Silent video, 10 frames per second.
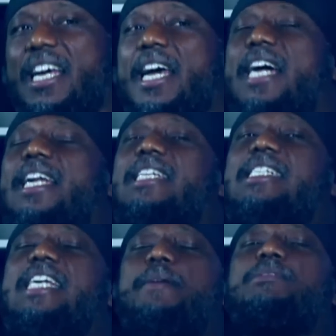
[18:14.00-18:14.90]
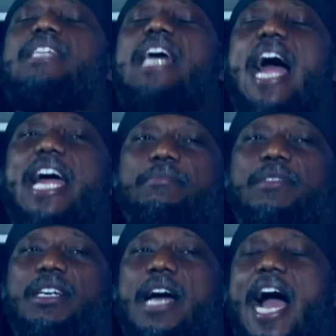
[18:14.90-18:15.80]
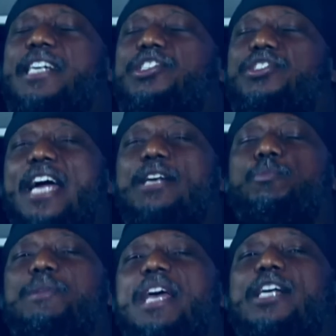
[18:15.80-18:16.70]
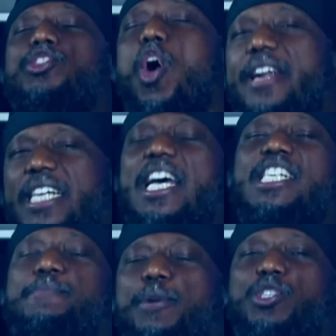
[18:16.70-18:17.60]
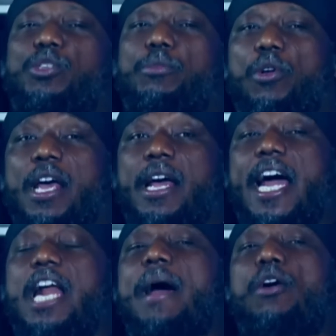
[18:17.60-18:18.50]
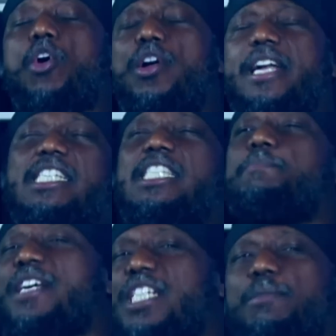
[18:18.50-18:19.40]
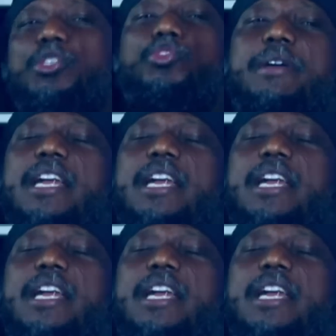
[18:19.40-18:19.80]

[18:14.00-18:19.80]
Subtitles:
mind, and at the same time, I try to be as honest as possible, and my honesty brings me